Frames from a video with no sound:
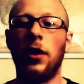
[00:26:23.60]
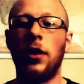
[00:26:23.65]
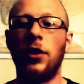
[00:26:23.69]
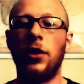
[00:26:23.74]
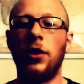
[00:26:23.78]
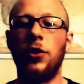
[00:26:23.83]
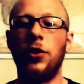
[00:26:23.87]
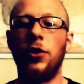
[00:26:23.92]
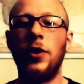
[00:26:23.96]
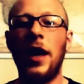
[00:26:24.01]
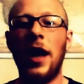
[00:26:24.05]

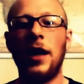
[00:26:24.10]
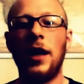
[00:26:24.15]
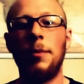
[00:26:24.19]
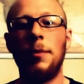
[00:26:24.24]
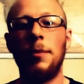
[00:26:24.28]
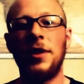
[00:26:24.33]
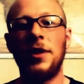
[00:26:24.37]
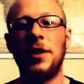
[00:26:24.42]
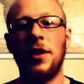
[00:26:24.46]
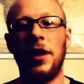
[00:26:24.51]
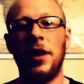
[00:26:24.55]

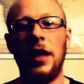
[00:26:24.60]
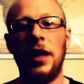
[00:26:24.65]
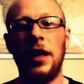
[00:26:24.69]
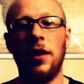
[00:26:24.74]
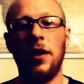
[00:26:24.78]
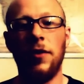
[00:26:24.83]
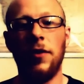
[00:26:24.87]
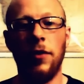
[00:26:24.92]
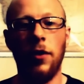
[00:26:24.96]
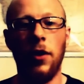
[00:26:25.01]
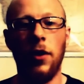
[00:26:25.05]
unanimously
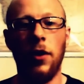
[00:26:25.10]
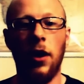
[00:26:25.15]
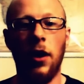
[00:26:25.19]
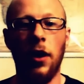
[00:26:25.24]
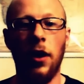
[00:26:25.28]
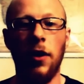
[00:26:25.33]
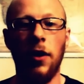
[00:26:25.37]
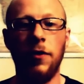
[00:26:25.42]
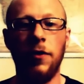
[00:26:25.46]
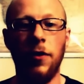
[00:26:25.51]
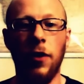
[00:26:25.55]

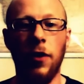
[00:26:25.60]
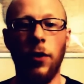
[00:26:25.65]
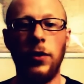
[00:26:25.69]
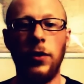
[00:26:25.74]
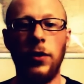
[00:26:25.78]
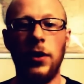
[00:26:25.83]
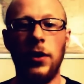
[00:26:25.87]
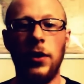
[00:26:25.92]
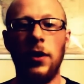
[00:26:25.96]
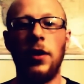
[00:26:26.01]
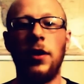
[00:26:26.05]
uh,
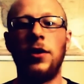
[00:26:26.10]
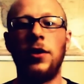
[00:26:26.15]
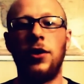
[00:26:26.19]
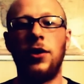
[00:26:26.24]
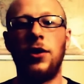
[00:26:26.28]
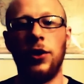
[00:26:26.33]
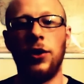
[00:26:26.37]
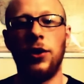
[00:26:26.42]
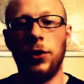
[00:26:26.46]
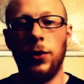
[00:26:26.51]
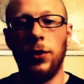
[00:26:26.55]
vote
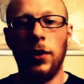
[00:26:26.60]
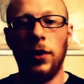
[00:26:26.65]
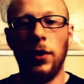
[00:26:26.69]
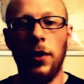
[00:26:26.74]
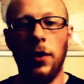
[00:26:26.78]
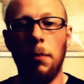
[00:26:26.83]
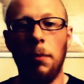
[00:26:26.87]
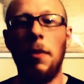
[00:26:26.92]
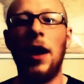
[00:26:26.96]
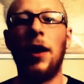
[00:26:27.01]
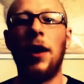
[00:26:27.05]
to
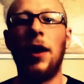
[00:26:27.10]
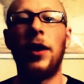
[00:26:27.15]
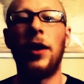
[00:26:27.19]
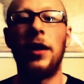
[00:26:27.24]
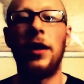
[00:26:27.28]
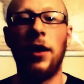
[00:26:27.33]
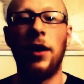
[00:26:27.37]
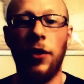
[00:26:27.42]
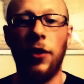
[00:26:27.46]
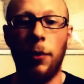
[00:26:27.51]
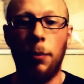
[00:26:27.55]
marry
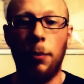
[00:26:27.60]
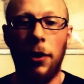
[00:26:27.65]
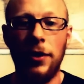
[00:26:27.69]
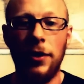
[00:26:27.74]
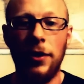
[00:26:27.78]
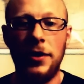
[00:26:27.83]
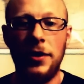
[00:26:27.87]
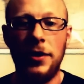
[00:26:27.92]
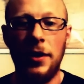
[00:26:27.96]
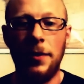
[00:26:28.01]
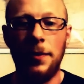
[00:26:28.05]
another
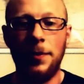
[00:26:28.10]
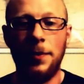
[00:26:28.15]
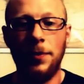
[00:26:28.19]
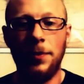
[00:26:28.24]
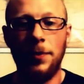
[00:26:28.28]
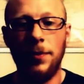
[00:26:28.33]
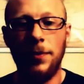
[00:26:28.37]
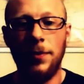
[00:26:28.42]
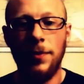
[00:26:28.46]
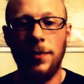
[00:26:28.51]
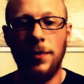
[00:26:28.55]
person.
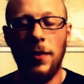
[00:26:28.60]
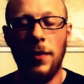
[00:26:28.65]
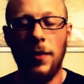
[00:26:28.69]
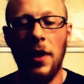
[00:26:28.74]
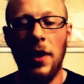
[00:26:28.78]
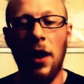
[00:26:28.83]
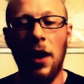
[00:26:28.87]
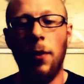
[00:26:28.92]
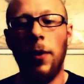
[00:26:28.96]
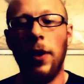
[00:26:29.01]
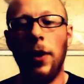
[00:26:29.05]

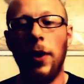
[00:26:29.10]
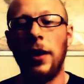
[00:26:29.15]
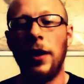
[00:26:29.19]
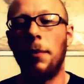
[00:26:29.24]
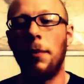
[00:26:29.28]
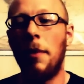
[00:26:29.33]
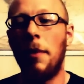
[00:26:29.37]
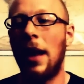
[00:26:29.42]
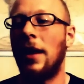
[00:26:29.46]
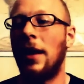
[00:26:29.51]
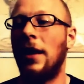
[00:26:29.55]
Now, what
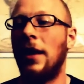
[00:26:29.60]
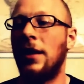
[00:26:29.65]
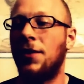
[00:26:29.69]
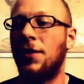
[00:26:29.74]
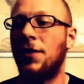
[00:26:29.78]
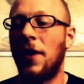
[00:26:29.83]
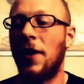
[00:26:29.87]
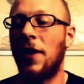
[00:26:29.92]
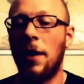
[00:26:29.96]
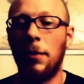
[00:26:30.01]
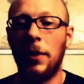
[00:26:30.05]
Manny's
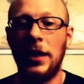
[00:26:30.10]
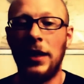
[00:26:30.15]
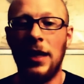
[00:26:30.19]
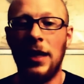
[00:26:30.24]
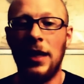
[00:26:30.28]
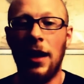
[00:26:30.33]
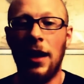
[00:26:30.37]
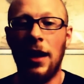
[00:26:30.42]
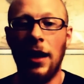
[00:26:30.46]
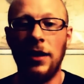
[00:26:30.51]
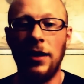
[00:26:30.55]
family
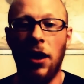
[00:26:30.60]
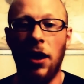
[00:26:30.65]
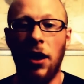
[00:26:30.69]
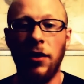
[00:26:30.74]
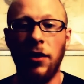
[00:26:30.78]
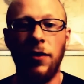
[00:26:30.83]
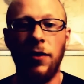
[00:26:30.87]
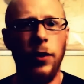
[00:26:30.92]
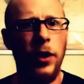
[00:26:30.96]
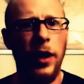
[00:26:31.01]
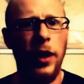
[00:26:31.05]
had
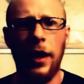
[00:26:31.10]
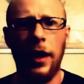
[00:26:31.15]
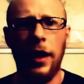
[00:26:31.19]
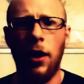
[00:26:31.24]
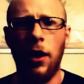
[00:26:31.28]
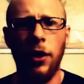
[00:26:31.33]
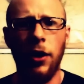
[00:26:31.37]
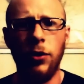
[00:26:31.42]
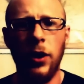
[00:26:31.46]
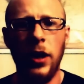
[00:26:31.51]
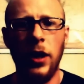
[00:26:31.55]
done for like a
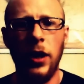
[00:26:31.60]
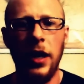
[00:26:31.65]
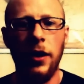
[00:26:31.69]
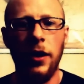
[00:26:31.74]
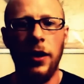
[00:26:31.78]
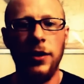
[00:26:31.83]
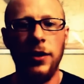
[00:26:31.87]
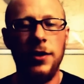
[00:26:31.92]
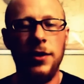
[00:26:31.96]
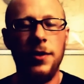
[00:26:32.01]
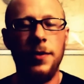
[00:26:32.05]
hundred
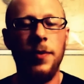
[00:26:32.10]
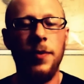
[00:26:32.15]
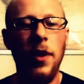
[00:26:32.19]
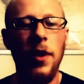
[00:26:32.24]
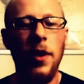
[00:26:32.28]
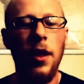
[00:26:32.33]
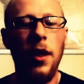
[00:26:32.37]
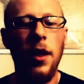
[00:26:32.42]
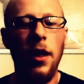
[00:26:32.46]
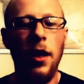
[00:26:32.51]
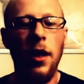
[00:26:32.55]
years
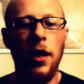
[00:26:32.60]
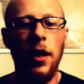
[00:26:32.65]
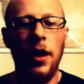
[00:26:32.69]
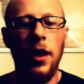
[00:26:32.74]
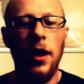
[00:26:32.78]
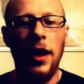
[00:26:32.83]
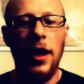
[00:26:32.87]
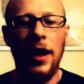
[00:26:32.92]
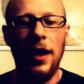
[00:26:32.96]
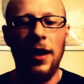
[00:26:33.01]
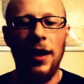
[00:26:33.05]

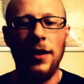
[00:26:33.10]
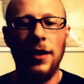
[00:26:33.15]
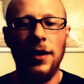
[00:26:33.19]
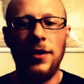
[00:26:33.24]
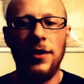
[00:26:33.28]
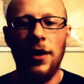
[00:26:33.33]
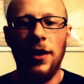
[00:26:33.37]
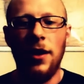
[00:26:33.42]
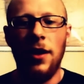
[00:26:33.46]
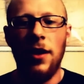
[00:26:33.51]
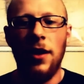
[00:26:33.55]
is